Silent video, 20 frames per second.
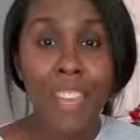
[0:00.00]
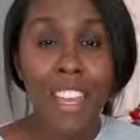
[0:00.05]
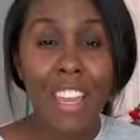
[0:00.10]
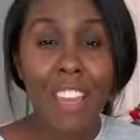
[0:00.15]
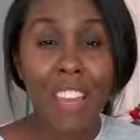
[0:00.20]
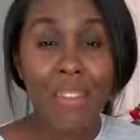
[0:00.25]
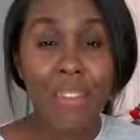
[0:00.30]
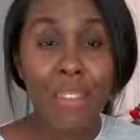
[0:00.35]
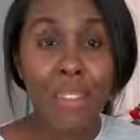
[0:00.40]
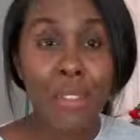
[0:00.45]

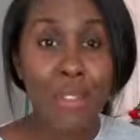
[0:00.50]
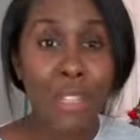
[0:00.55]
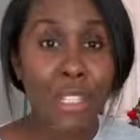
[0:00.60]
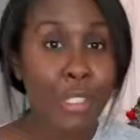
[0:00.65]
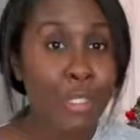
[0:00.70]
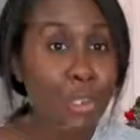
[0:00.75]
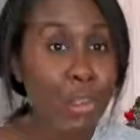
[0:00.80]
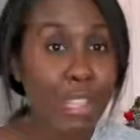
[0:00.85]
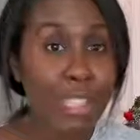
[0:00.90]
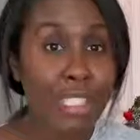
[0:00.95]
If you
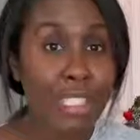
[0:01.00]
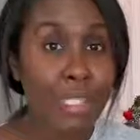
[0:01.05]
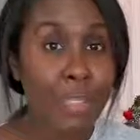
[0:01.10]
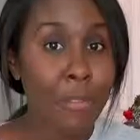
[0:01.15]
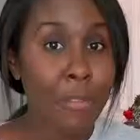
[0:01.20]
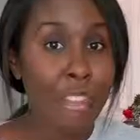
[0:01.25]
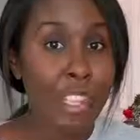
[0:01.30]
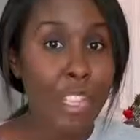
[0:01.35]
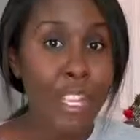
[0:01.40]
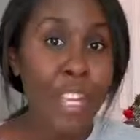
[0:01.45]
enjoyed this
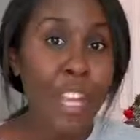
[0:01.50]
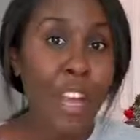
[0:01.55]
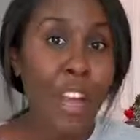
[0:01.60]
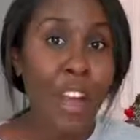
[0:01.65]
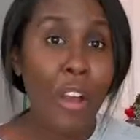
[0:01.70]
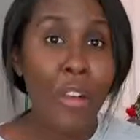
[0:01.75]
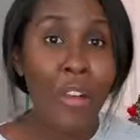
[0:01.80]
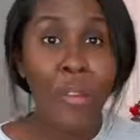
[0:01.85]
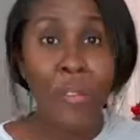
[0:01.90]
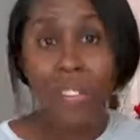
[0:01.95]

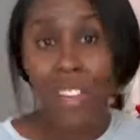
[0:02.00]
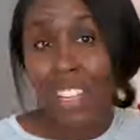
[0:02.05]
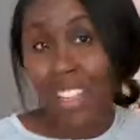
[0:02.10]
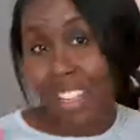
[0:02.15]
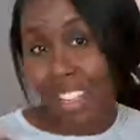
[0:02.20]
video,